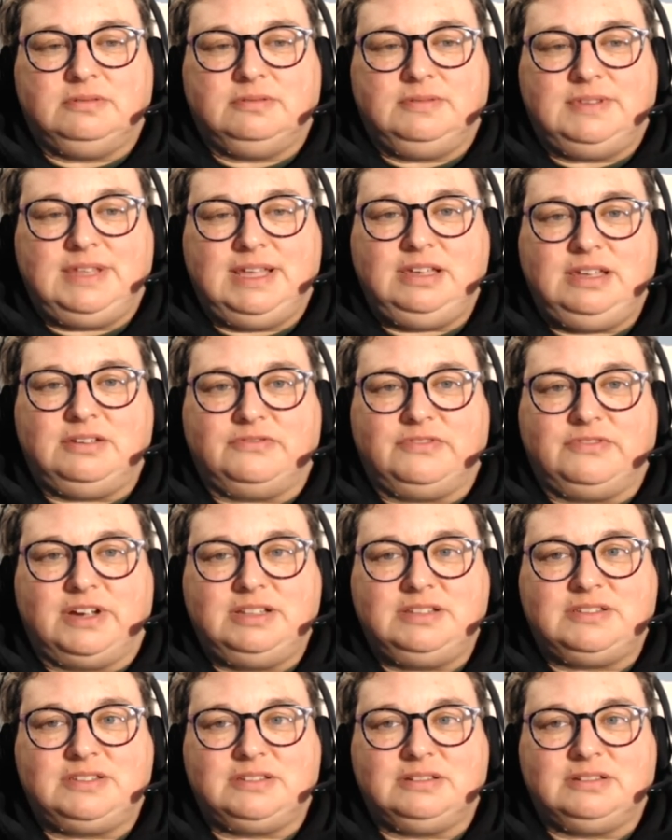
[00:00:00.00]
Thank you,
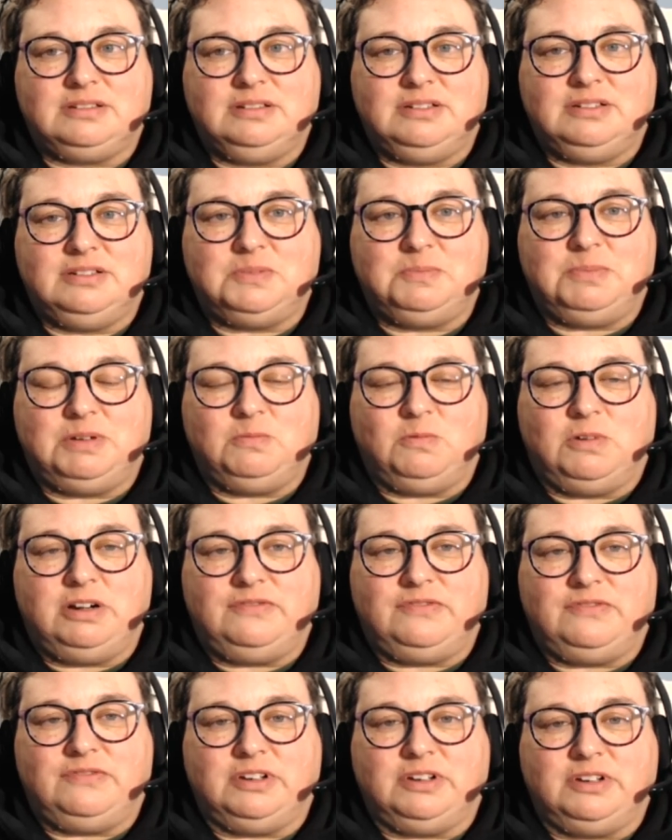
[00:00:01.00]
friends. It's been
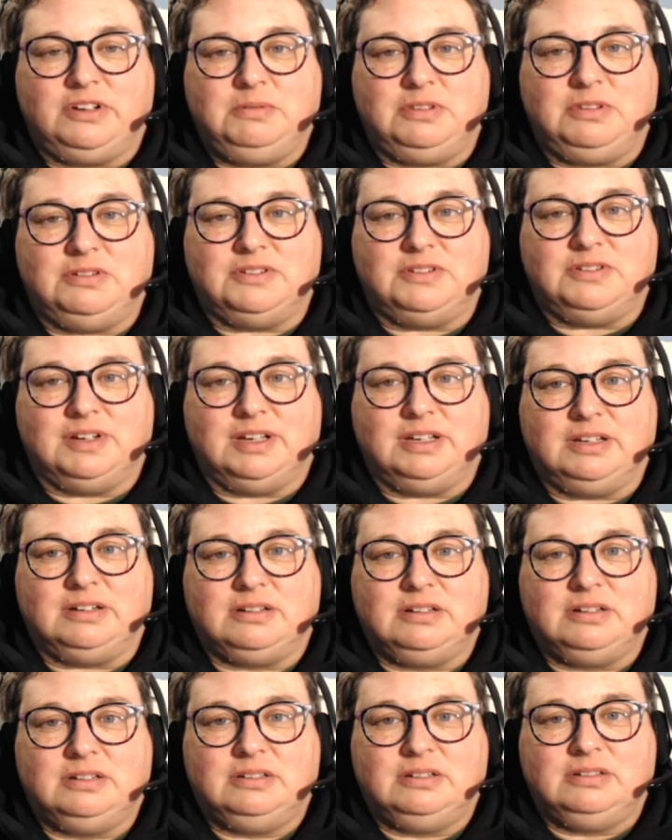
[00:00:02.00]
wonderful to be with you tonight.